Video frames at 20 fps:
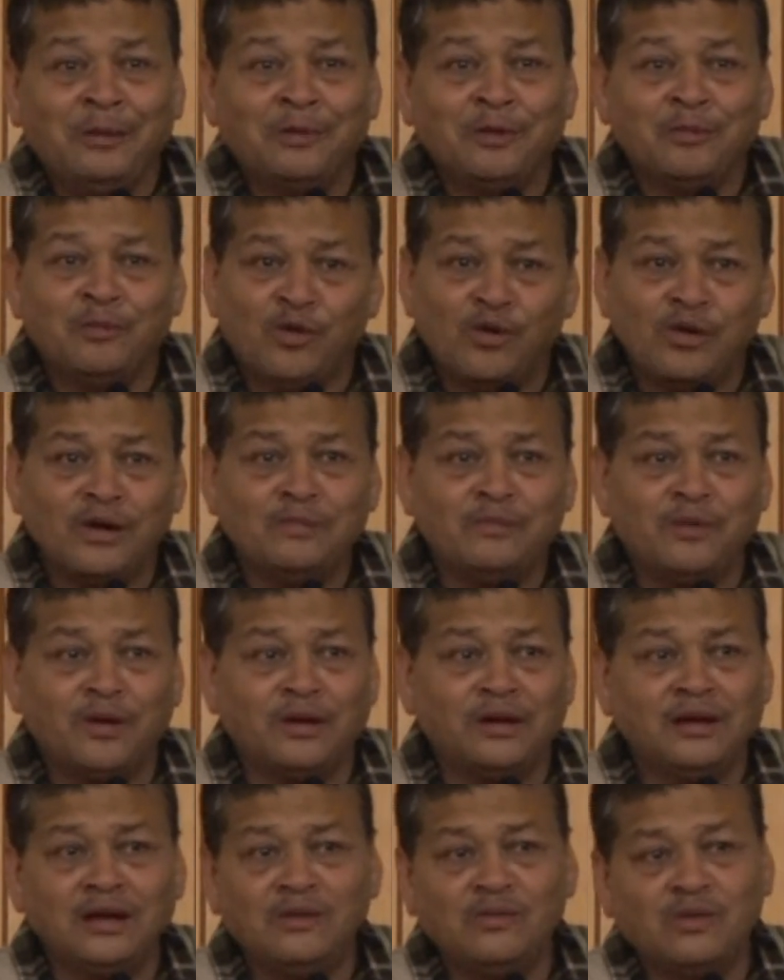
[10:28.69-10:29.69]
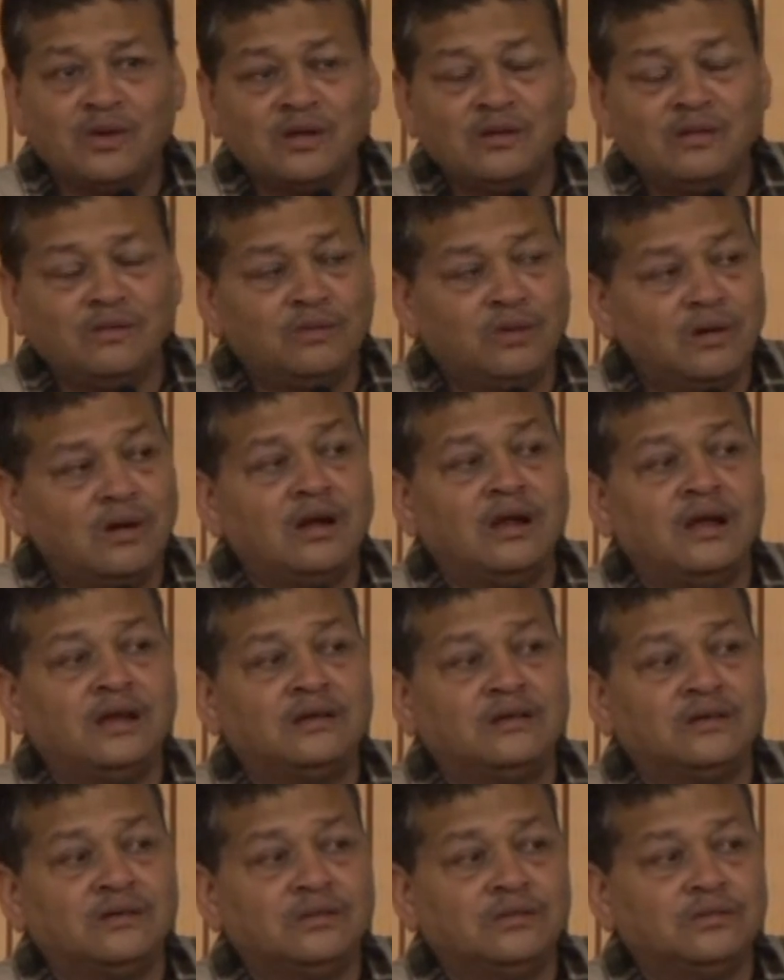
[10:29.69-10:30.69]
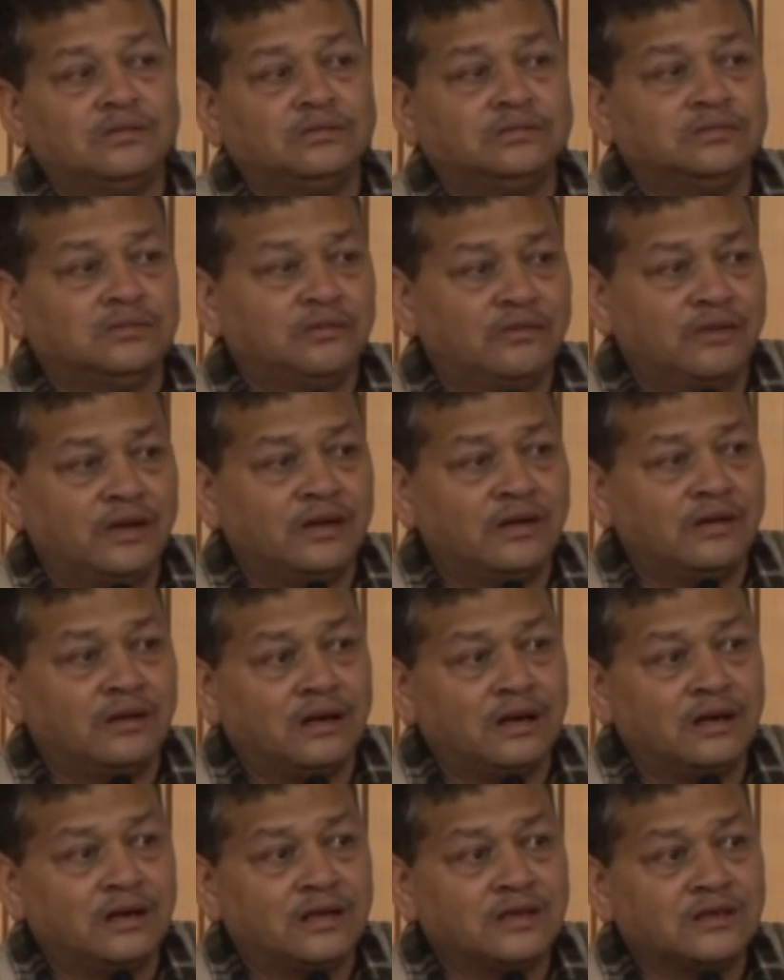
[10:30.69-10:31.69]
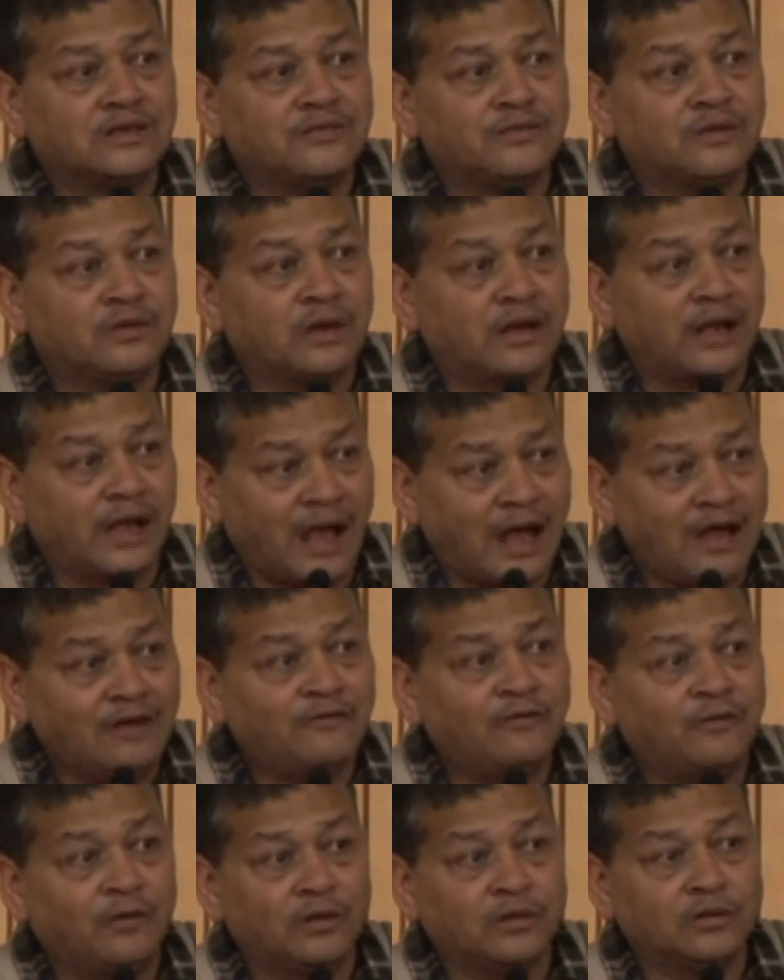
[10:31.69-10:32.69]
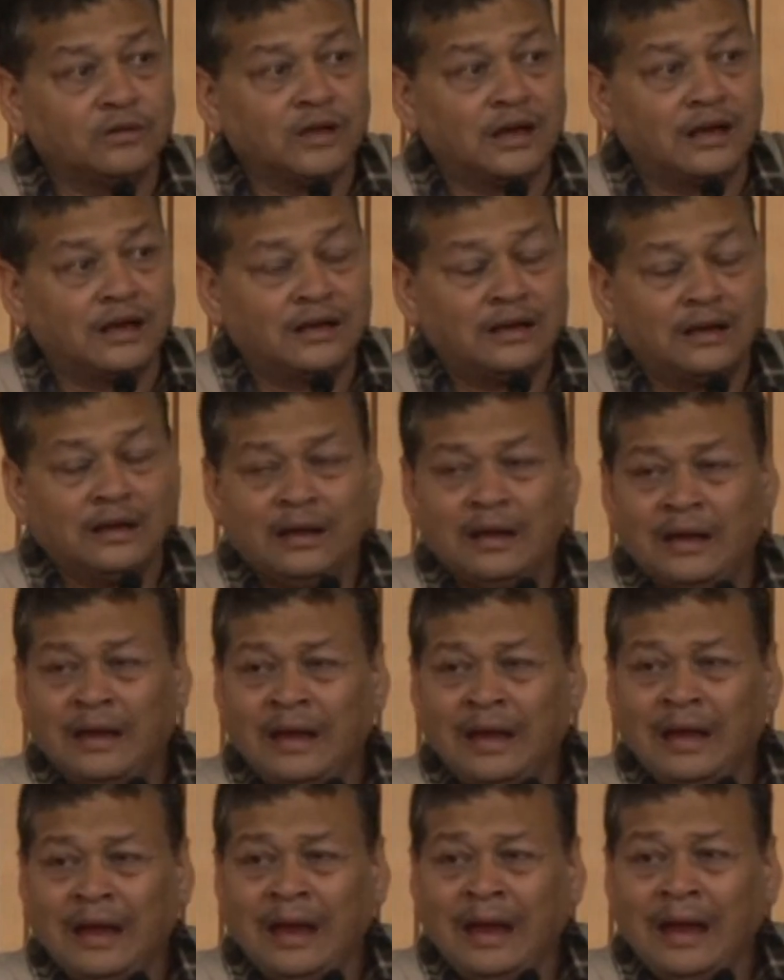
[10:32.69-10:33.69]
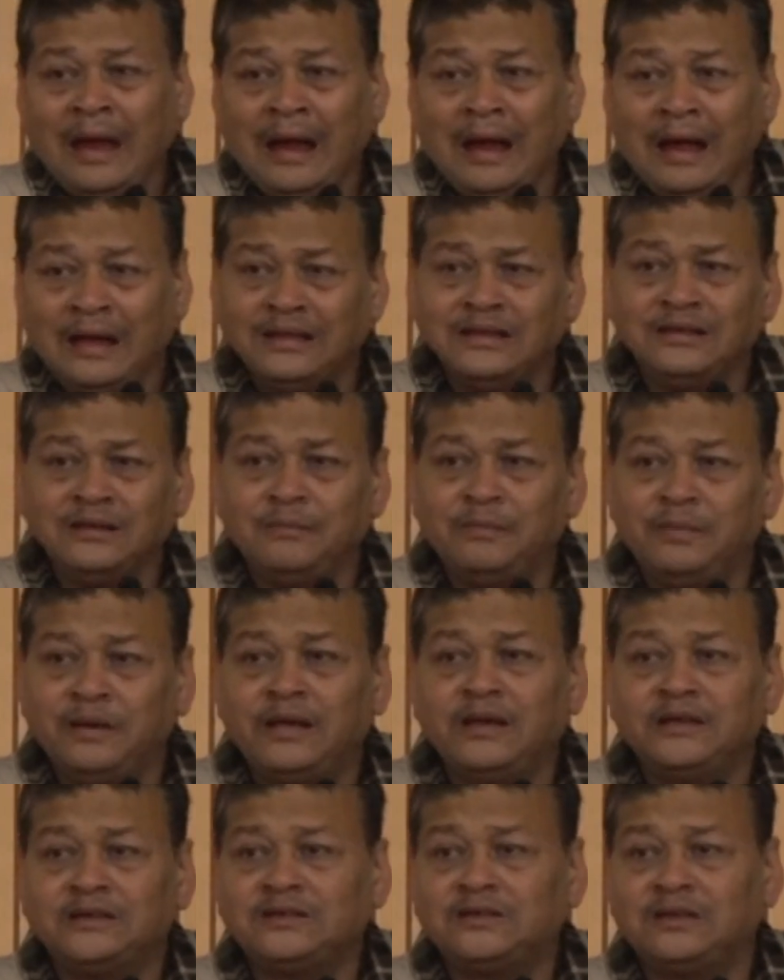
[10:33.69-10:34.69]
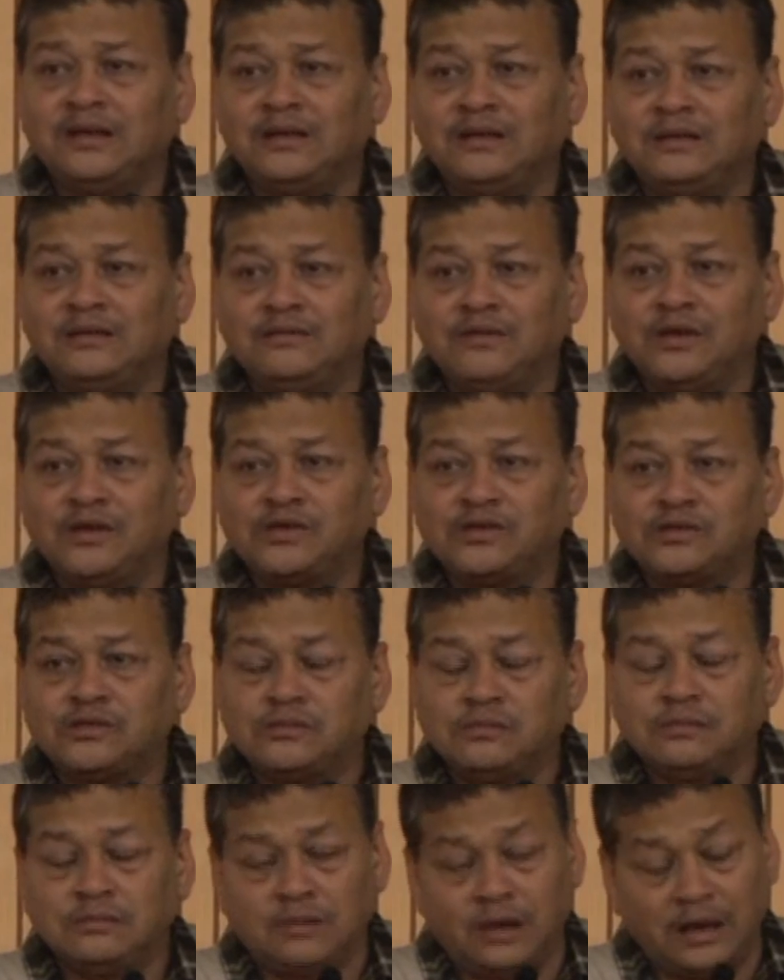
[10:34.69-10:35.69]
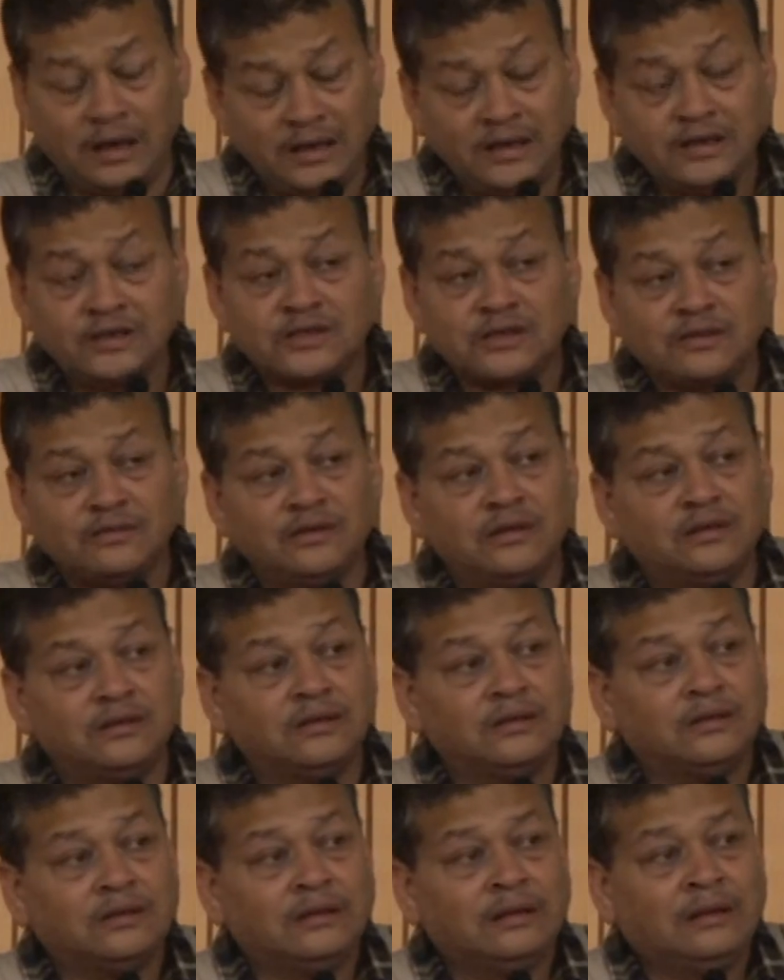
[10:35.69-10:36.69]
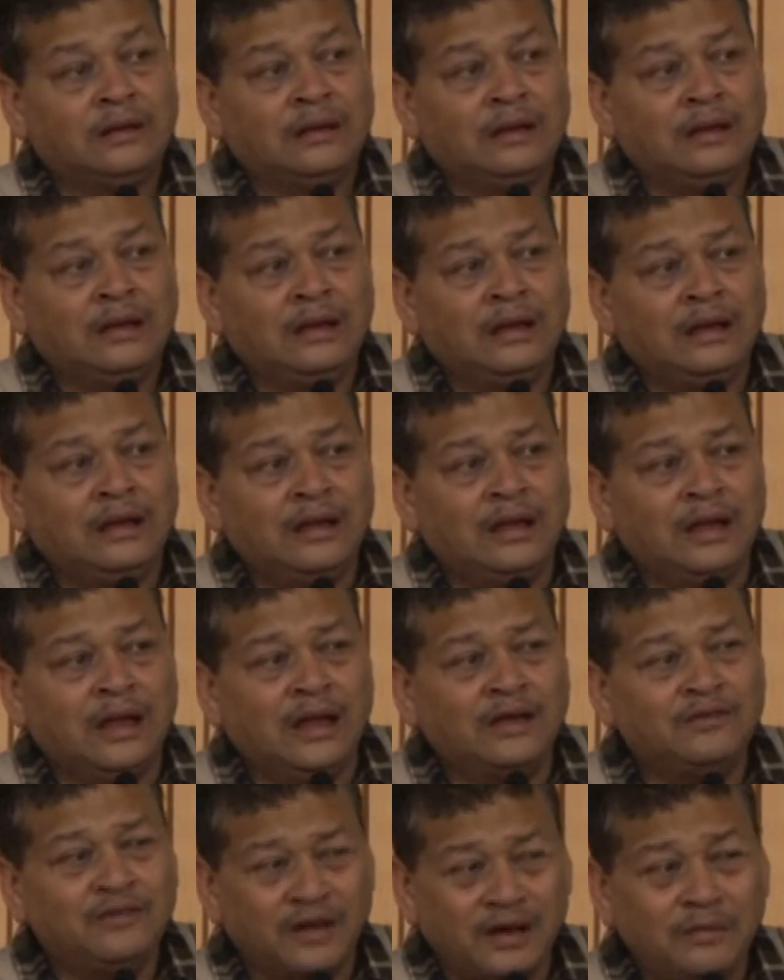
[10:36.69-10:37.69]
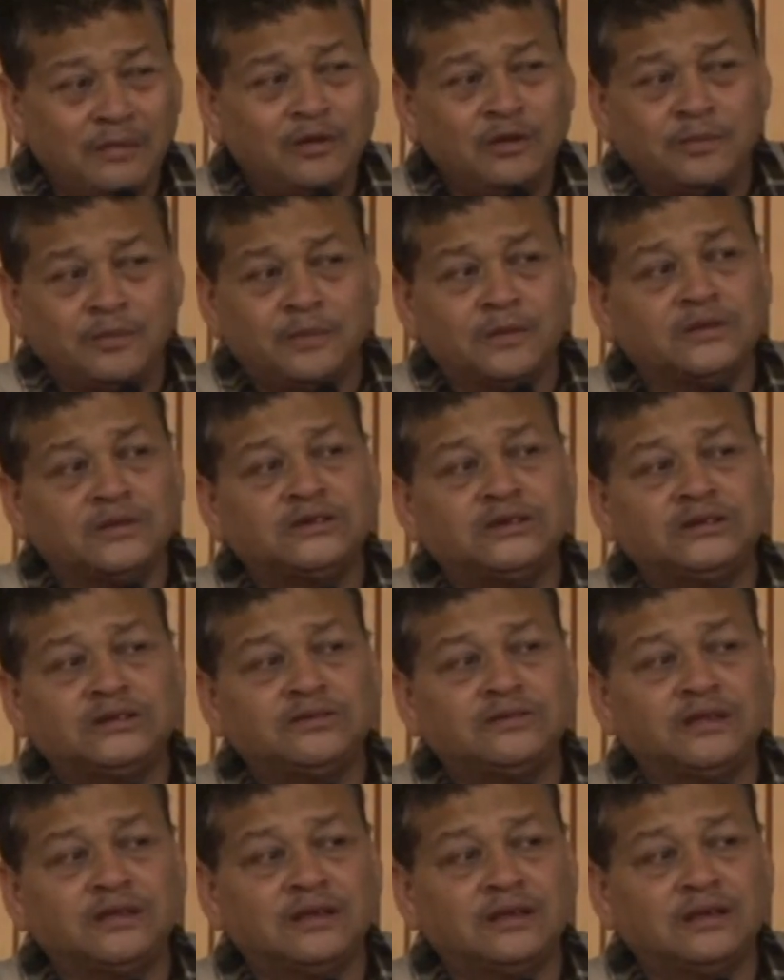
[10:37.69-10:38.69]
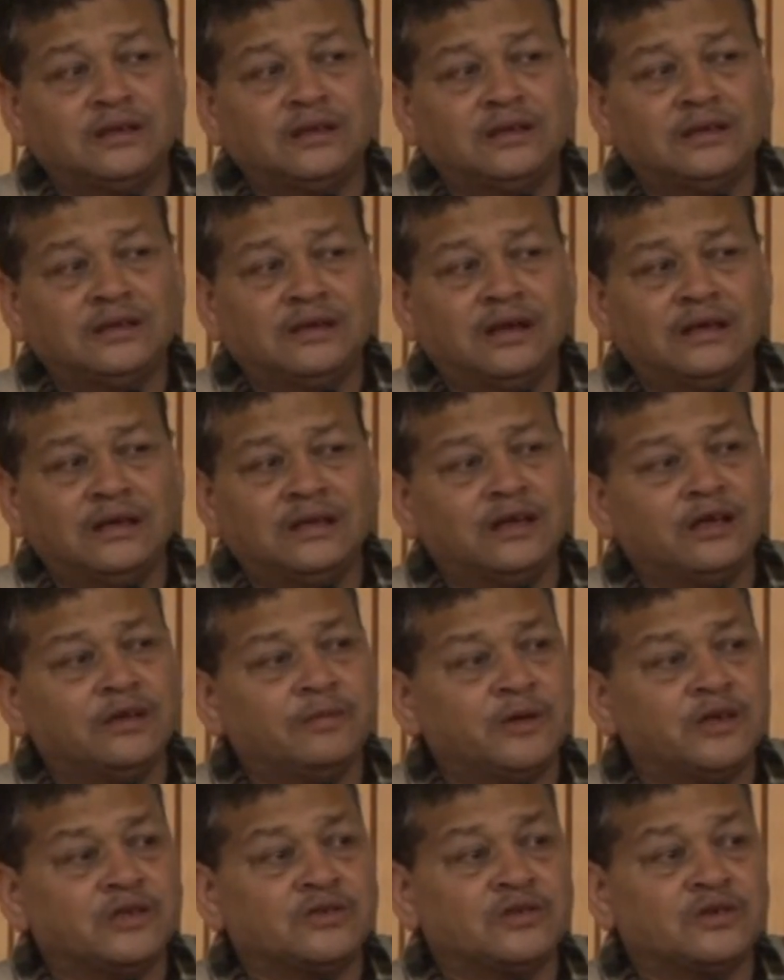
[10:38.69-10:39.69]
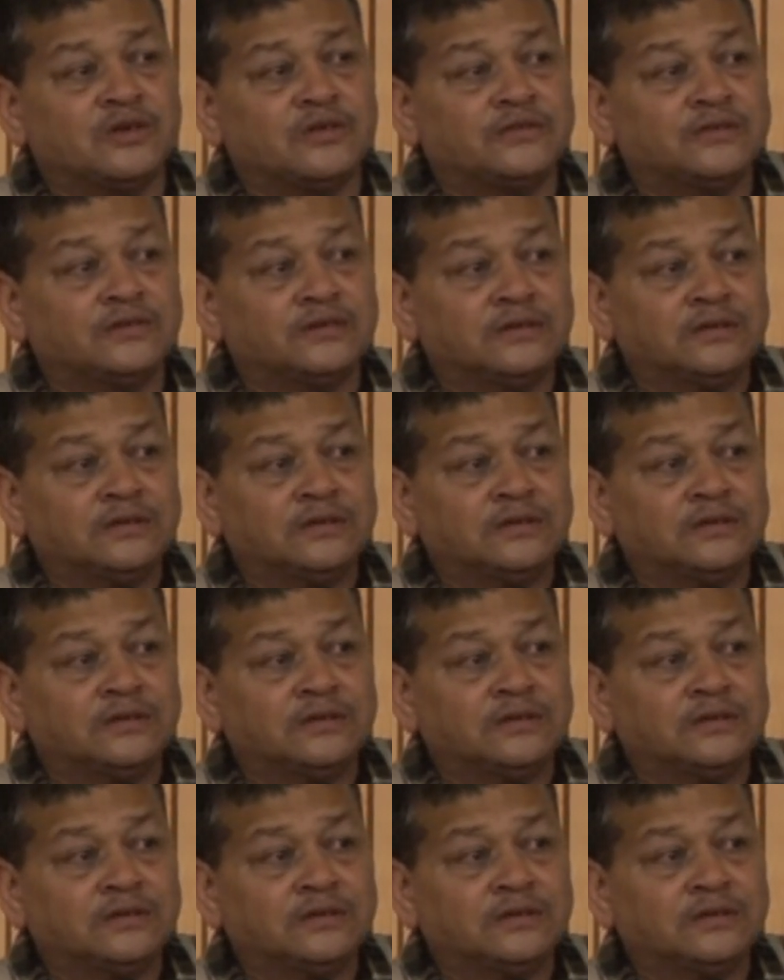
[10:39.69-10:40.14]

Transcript: But more importantly, what you would like to do, where your heart is, if you can follow that. I think the biggest thing which I discovered, if you're able to persist with it, I think it pays off.